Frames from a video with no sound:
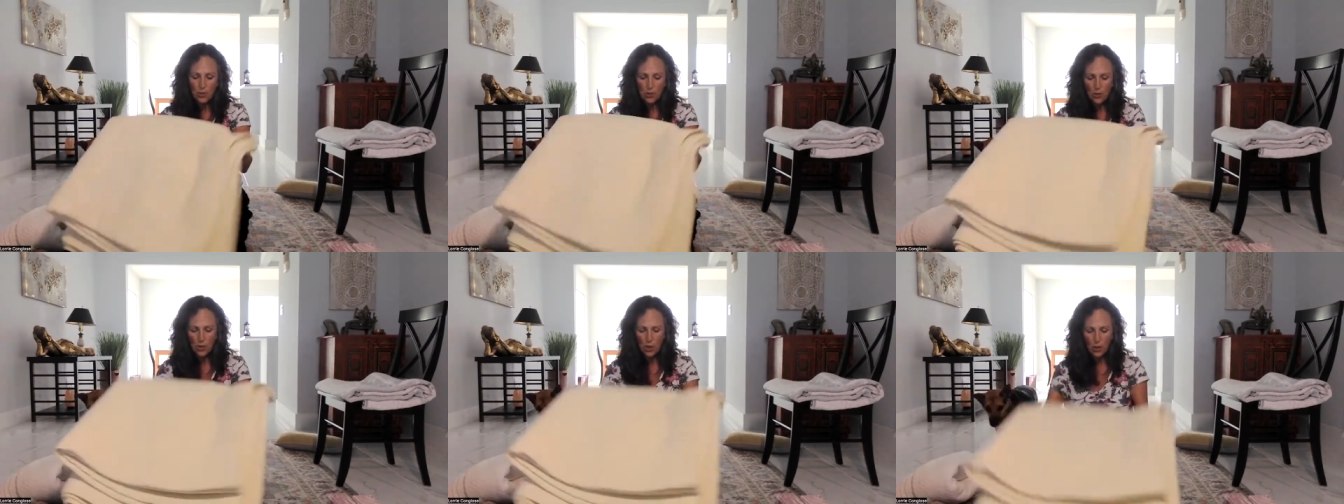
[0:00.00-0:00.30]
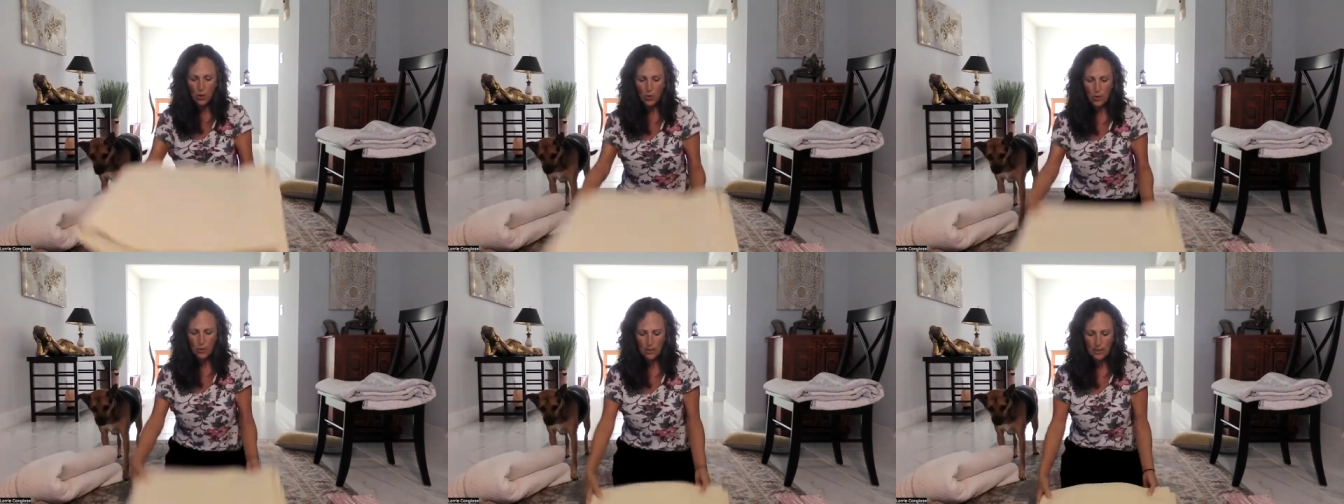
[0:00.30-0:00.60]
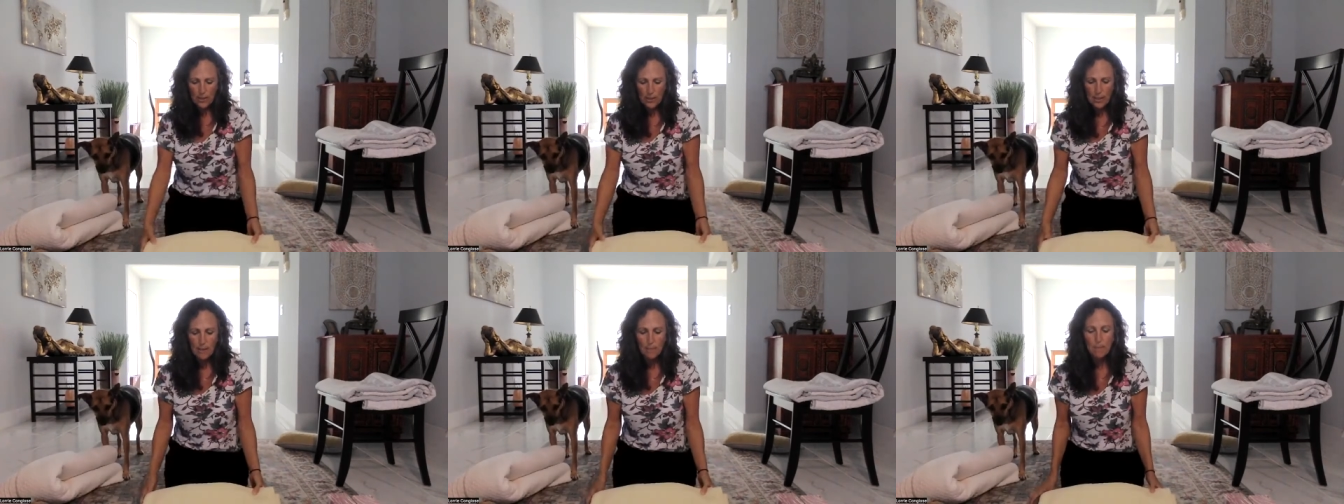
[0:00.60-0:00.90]

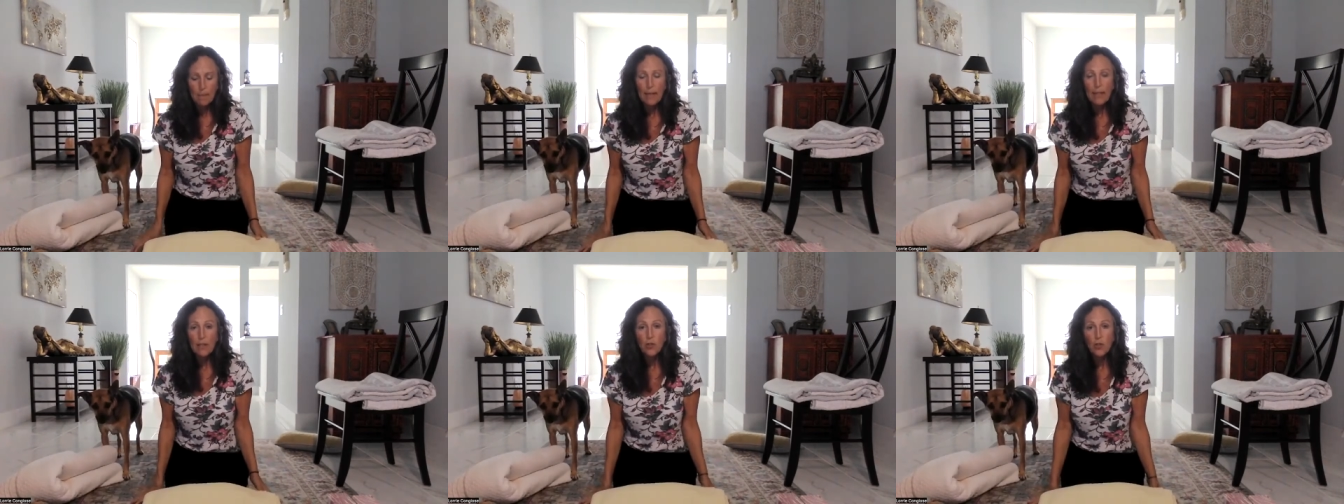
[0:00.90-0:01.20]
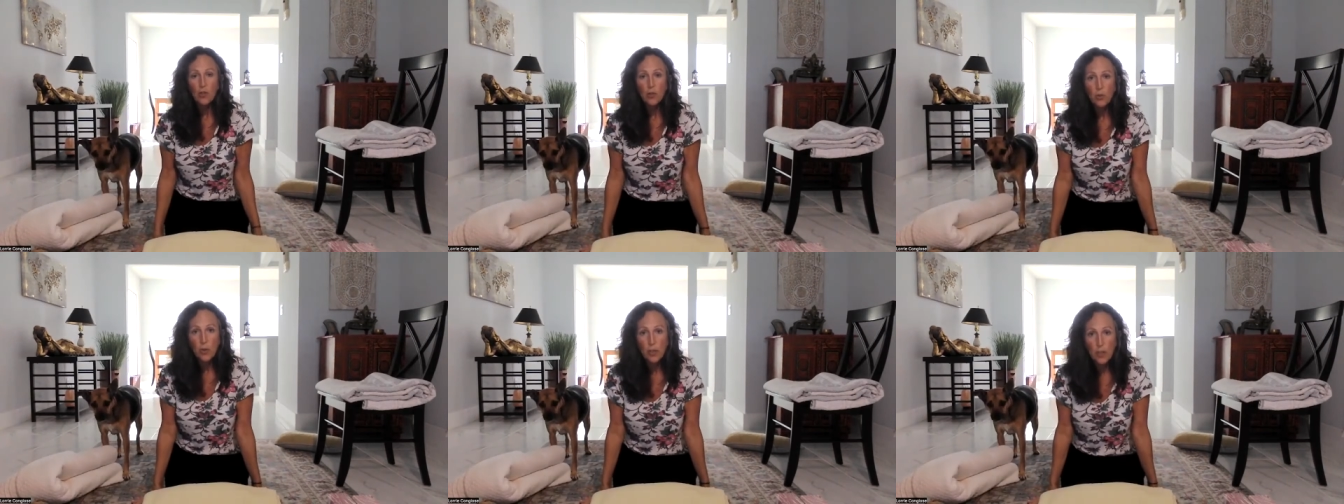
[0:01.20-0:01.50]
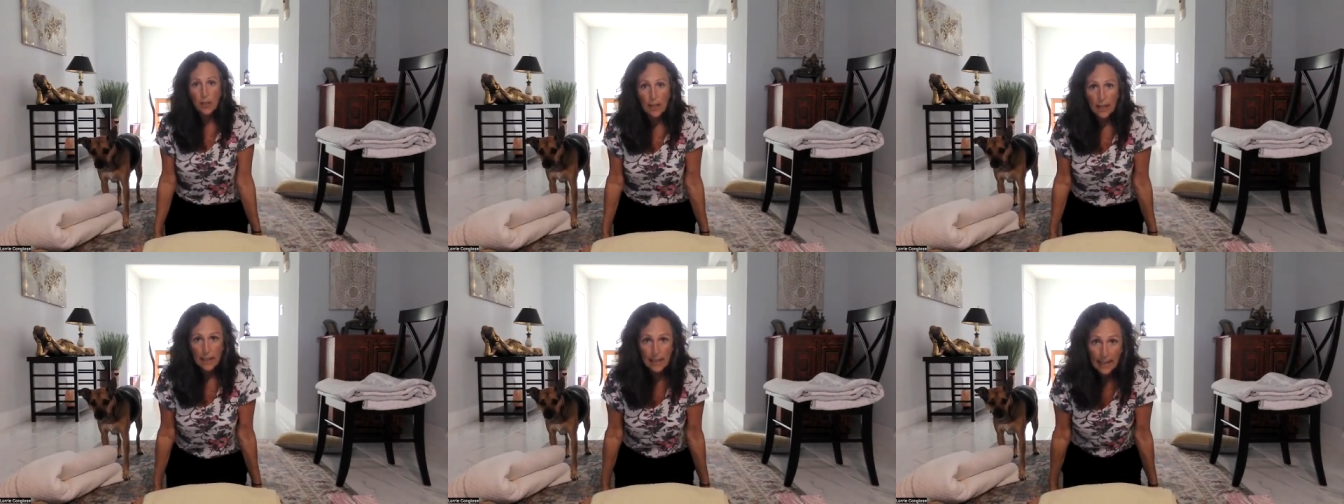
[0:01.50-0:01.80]
So make
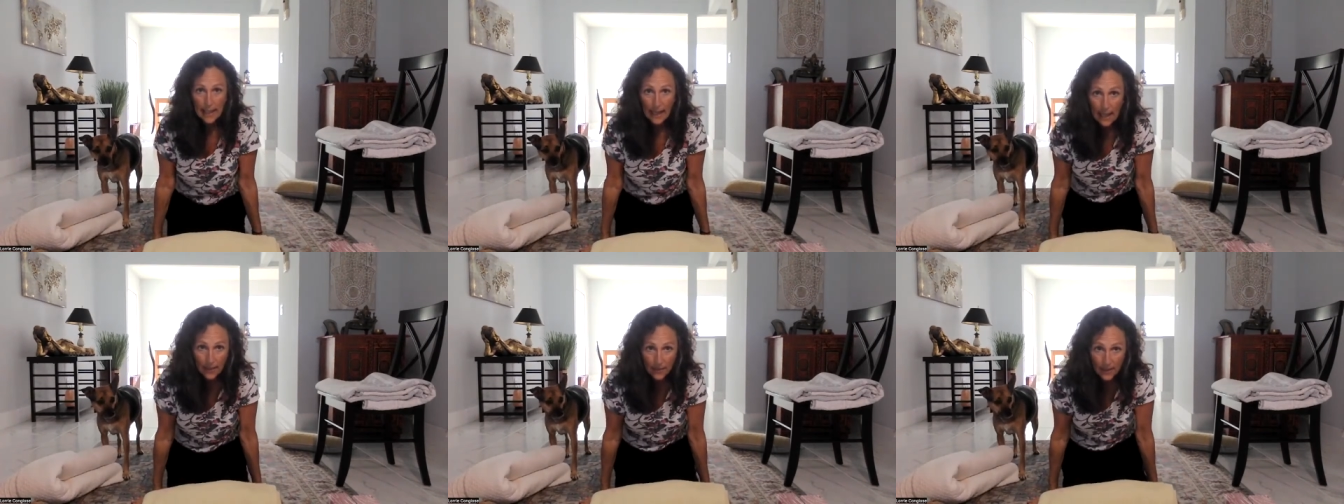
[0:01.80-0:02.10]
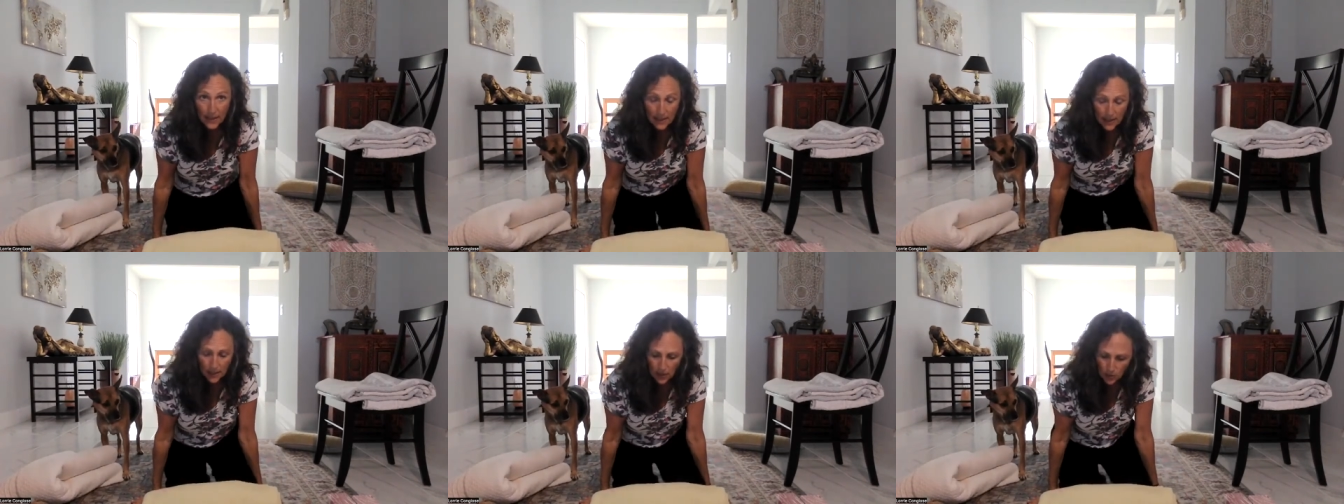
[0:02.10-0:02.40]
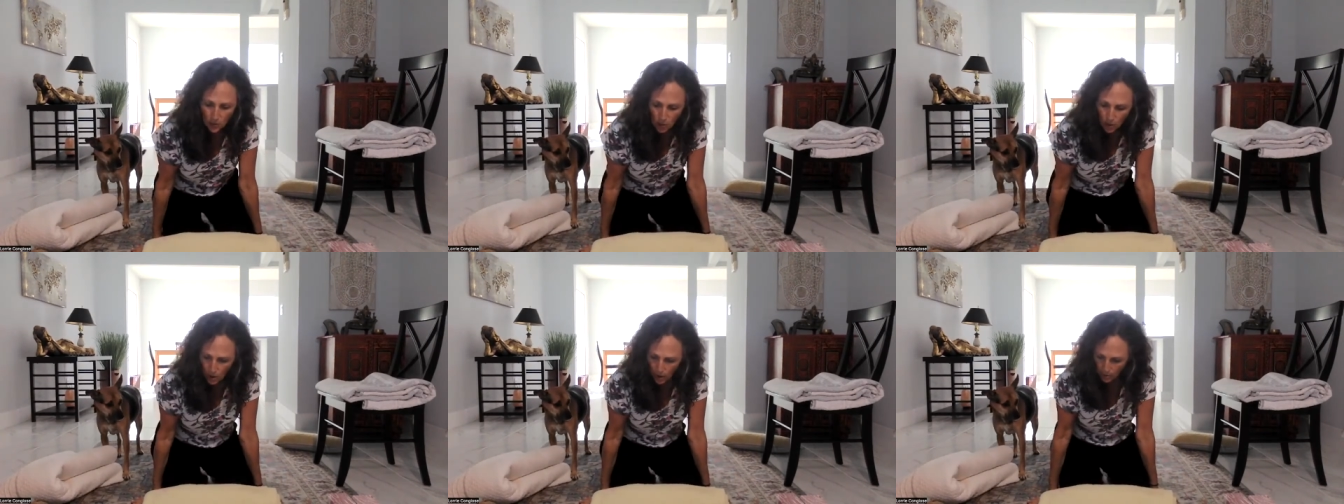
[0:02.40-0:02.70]
sure again that
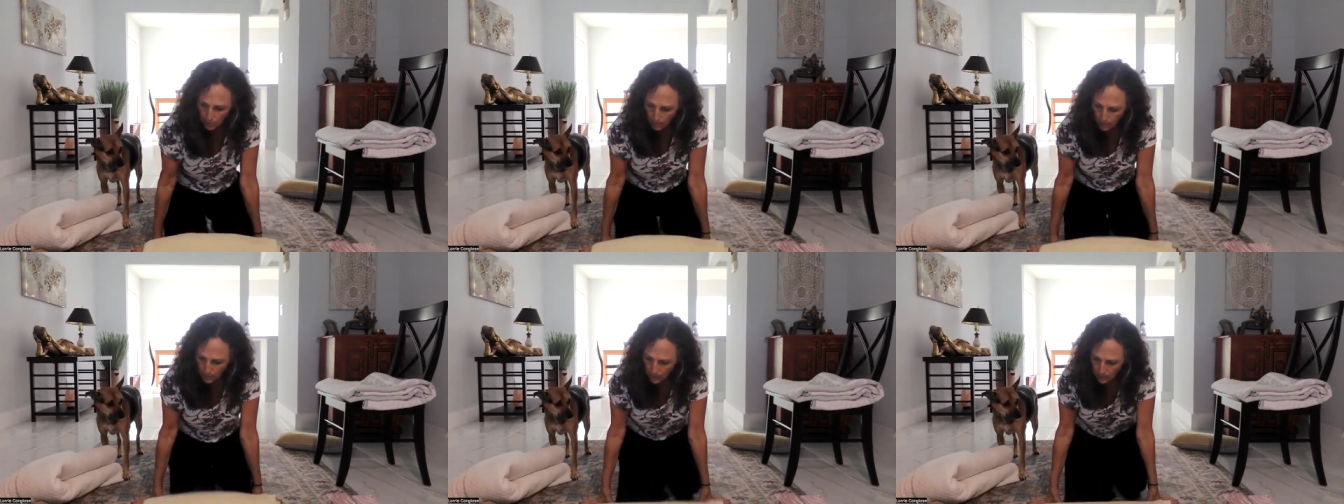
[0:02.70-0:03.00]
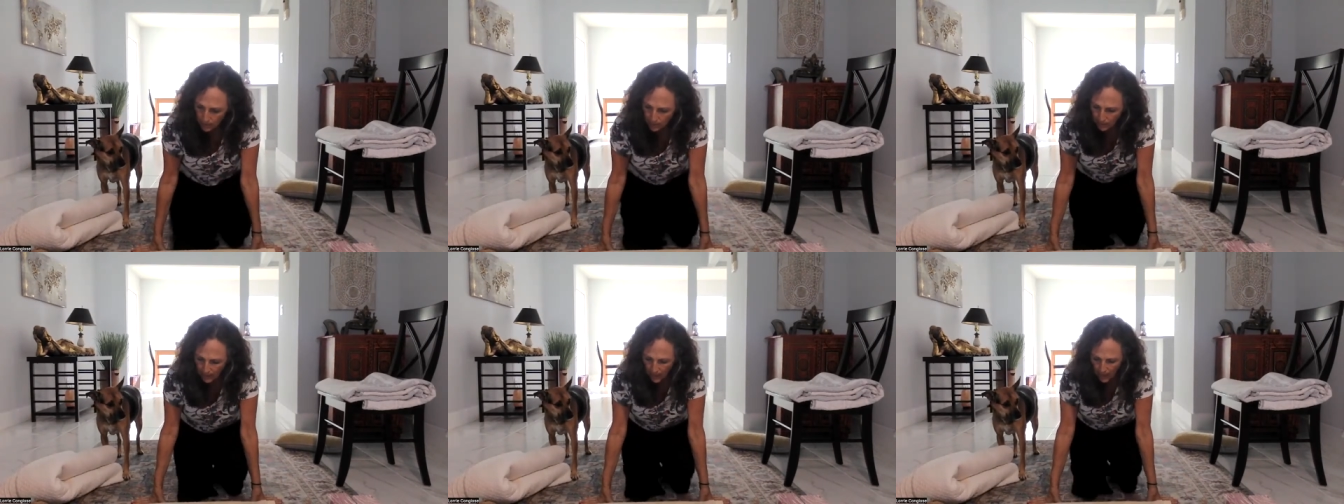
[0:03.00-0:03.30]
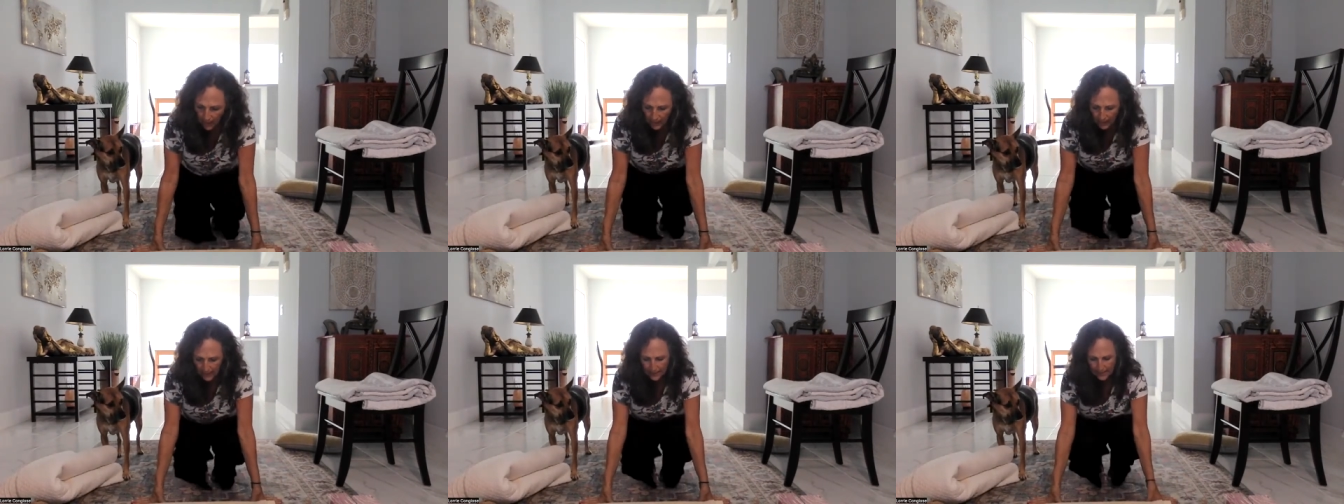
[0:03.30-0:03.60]
you are
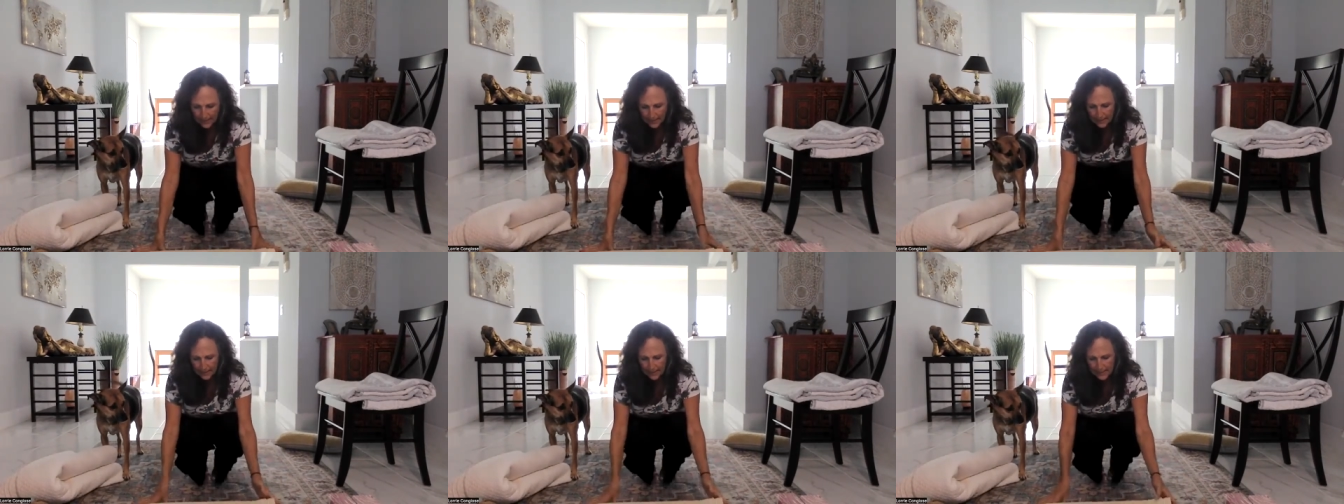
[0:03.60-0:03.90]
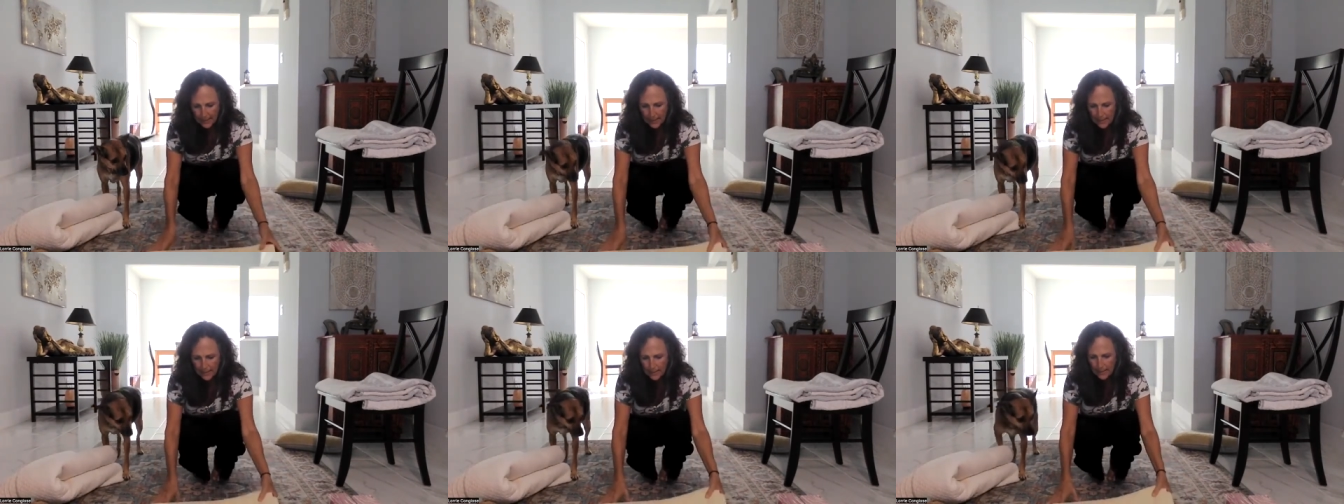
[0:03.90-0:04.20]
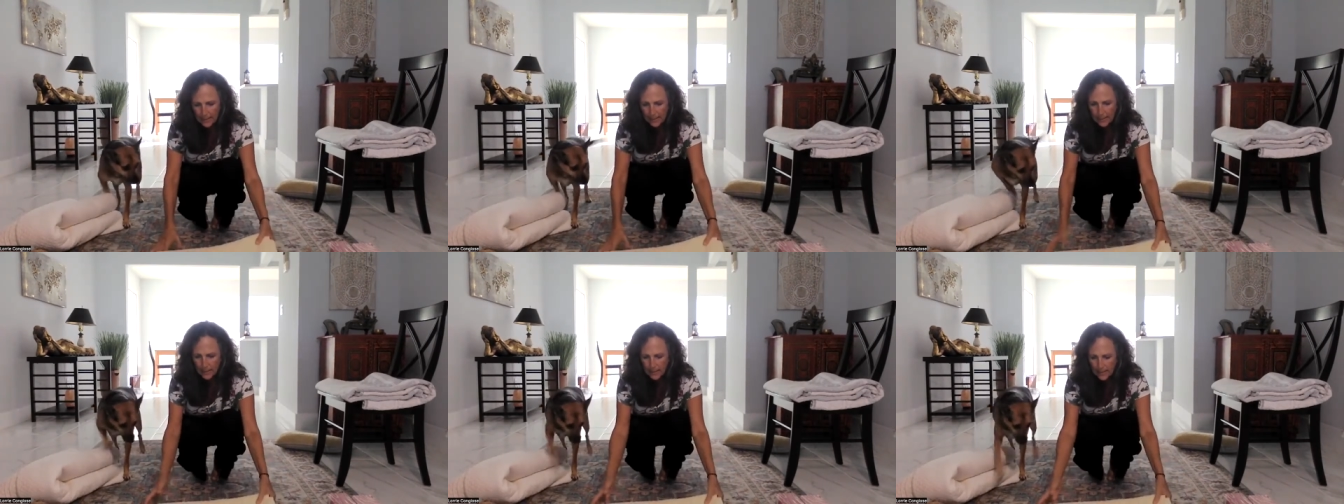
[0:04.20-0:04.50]
providing